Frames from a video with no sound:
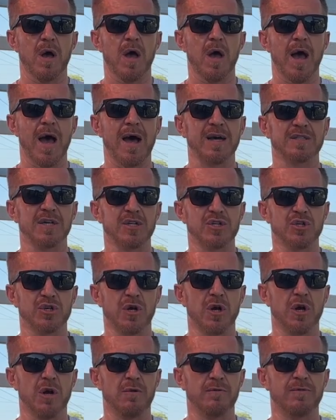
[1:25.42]
as I should
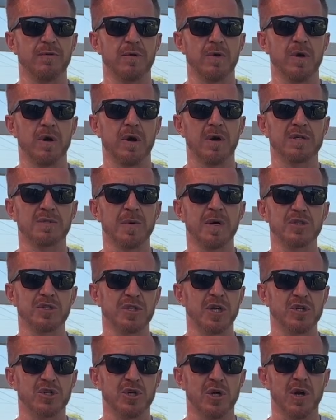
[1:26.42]
have, or as much as
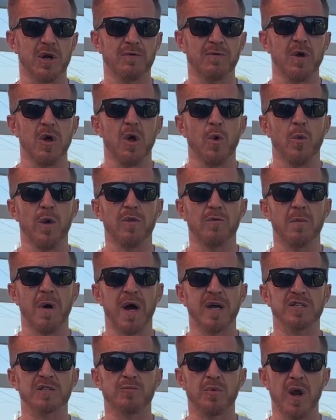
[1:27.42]
I should have, with
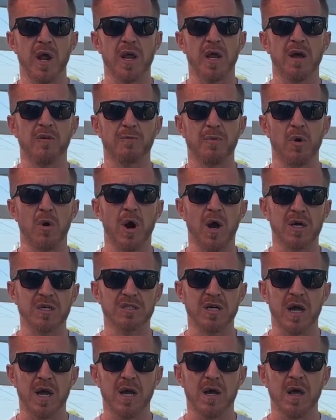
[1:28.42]
my spraying of
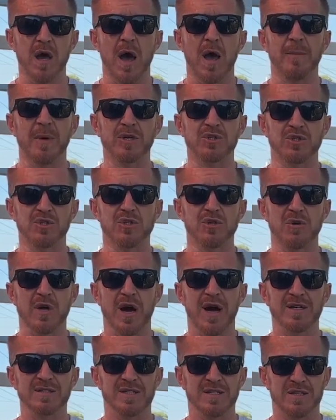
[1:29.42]
peroxide. I mentioned to you
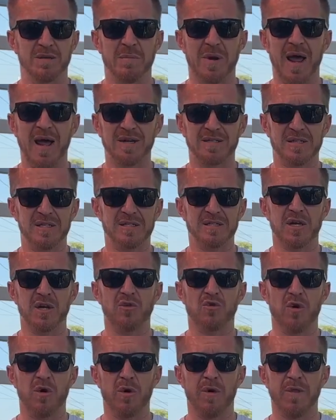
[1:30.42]
guys that some nasties can
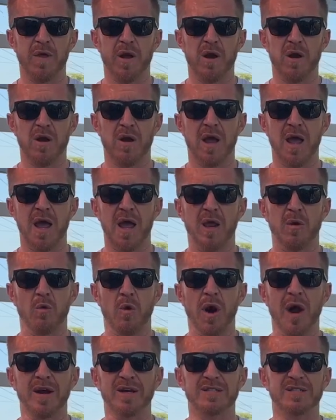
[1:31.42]
grow in there, and
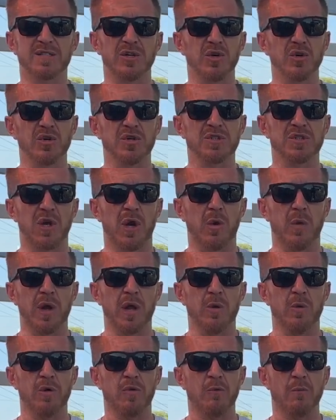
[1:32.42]
where I still disagree
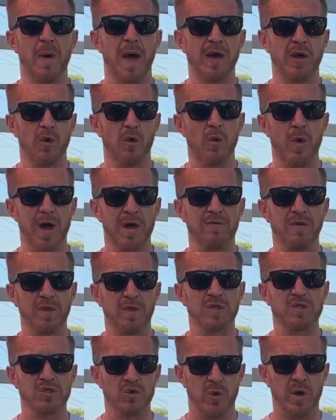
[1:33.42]
with microwaving the
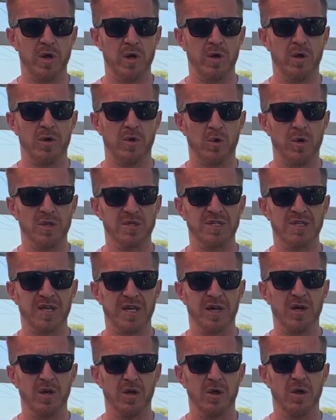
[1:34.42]
soil in order to
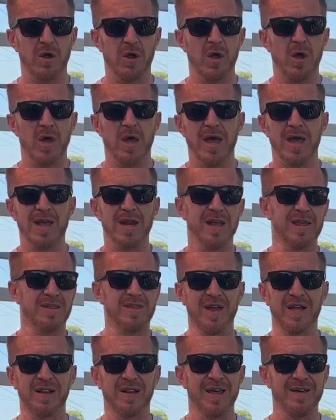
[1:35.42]
kill
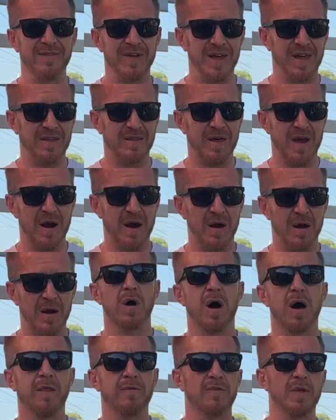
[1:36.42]
anything living in there.
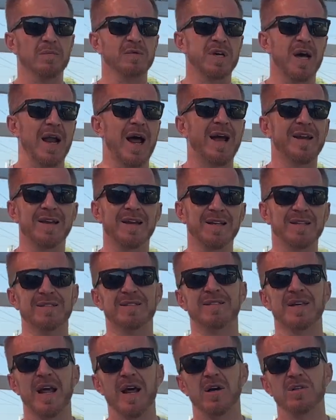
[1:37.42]
On the flip side, I didn't
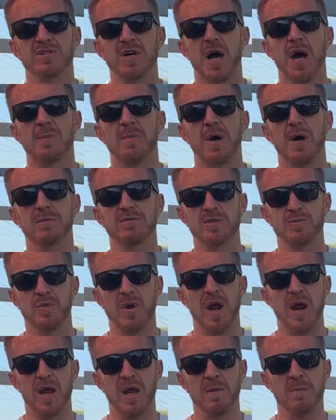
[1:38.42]
stay on top of
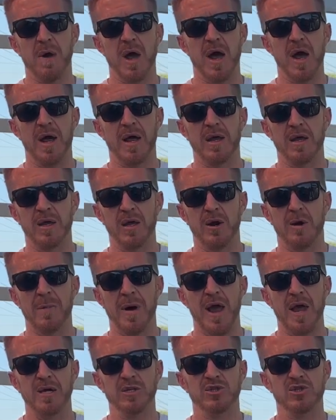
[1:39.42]
spraying my,
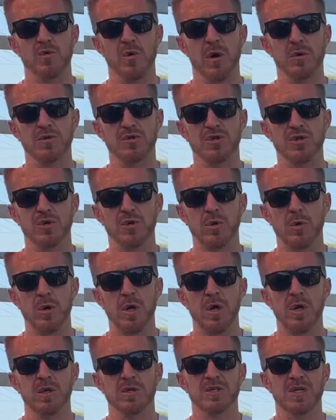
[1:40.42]
my H2O2
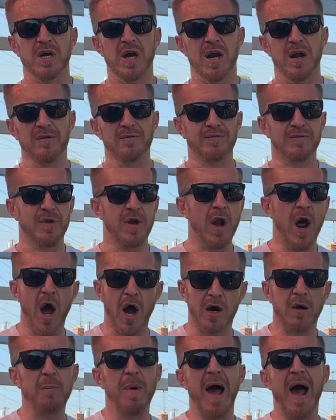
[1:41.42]
to kind of
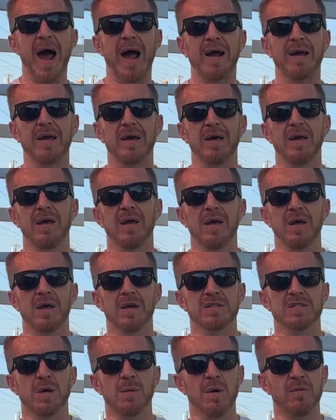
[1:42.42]
knock back
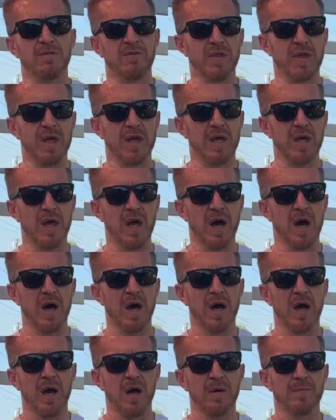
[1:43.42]
some of the,
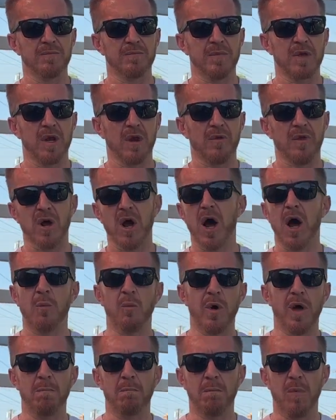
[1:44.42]
the
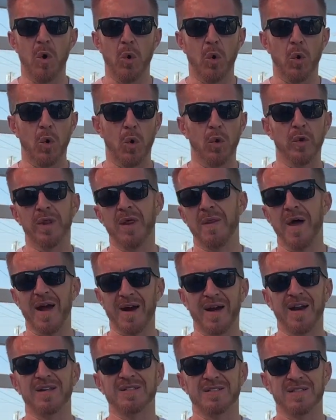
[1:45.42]
cobweb mold and that
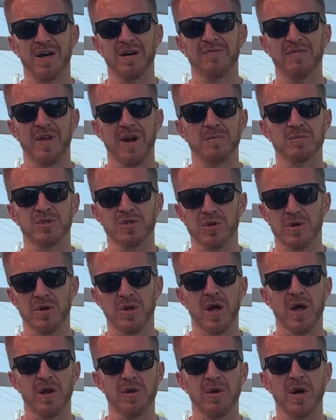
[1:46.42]
kind of stuff that I'm sure a
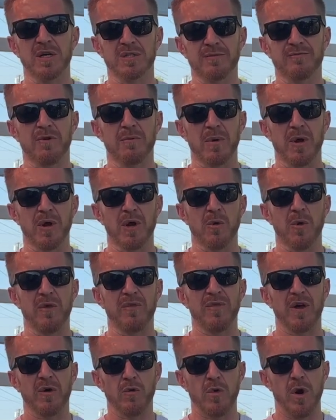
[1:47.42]
lot of you guys are familiar with
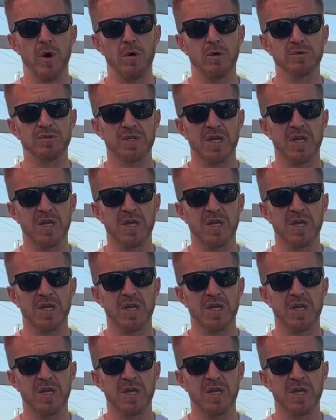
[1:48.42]
that grows